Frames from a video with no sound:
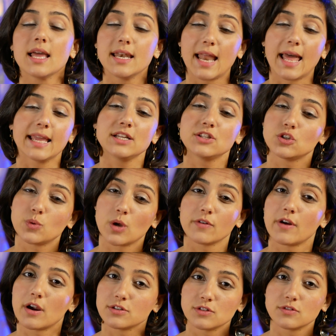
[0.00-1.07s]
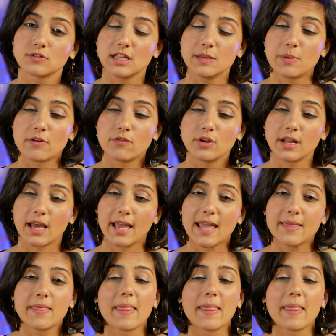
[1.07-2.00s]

9 to 12 hours of sleep every night,